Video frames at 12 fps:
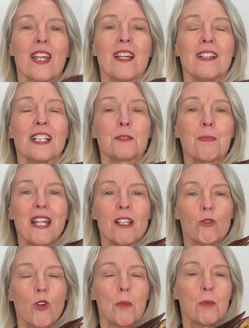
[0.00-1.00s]
Let's play it
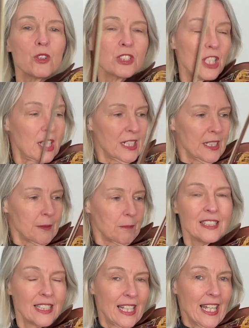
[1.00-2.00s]
one more time.
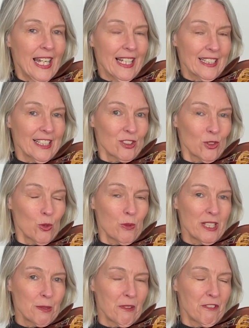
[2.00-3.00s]
And as
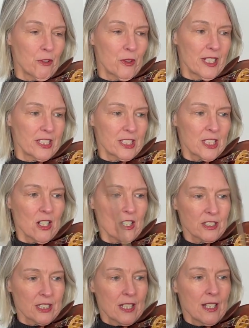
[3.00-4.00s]
always, before I start,
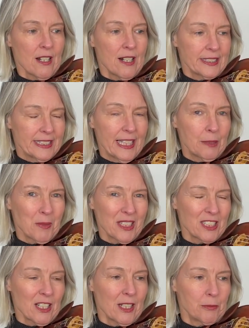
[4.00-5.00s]
I take my
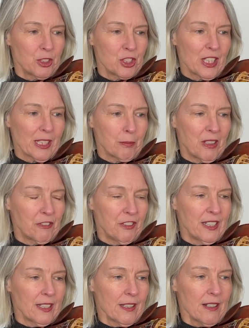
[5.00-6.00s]
time to check my
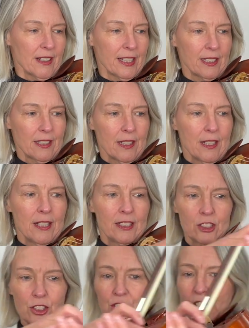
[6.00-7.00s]
finger line,
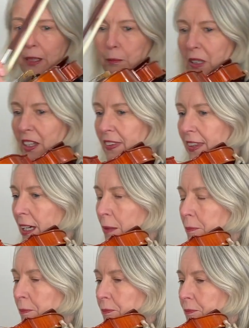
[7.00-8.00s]
to check my thumb,
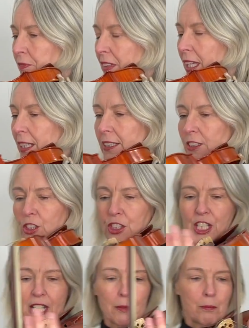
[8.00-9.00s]
to
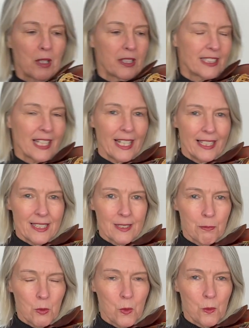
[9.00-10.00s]
check my tennis
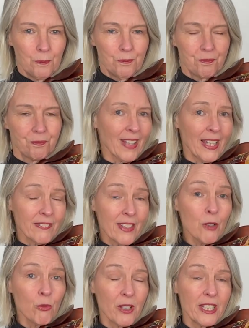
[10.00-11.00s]
ball. And
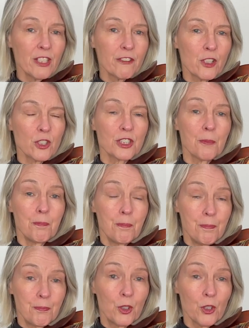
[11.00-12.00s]
that way you've got a
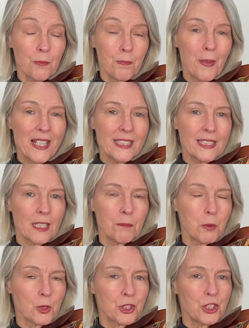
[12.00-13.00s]
good basic
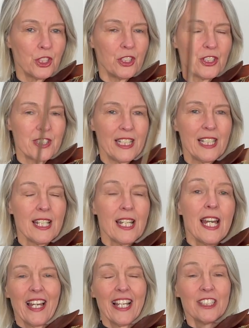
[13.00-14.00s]
posture, you see,
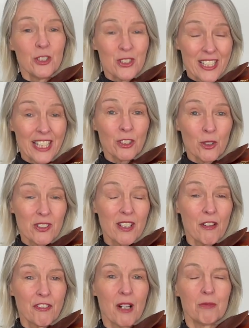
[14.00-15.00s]
and you set
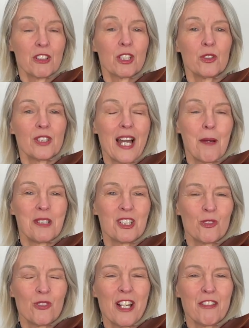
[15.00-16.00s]
yourself up with good habits
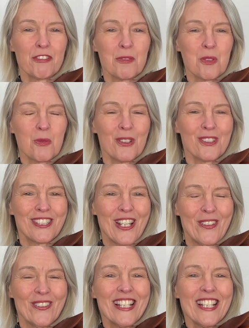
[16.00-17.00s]
right from the word
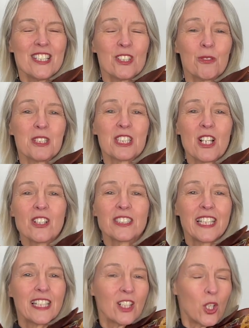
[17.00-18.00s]
go. So we're
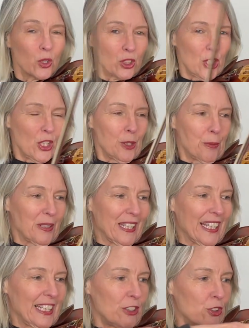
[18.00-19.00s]
starting on an open
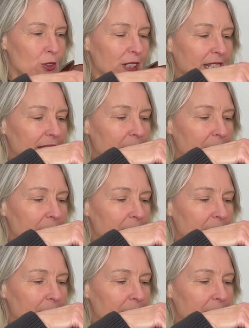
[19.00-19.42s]
A string.